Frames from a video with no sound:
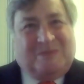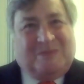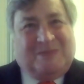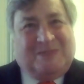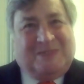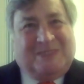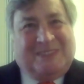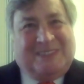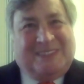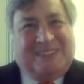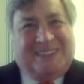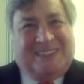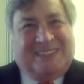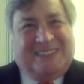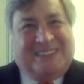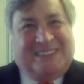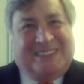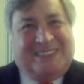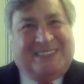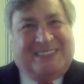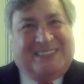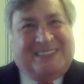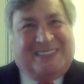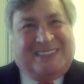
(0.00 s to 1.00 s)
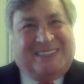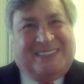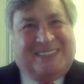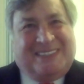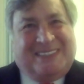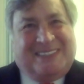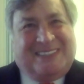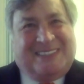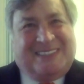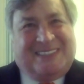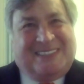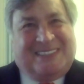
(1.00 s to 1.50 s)

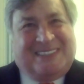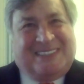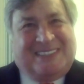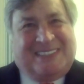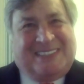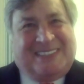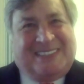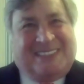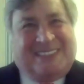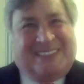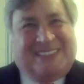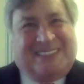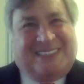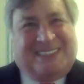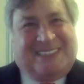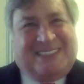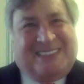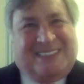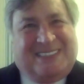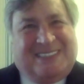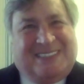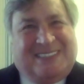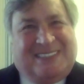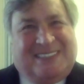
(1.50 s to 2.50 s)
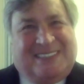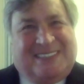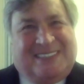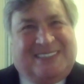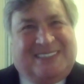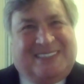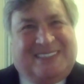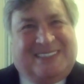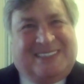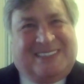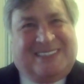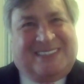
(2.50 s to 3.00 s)

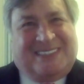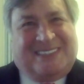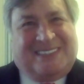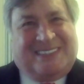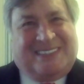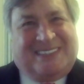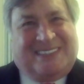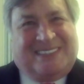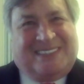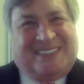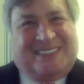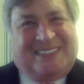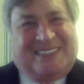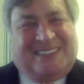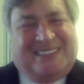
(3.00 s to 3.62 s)
[no speech]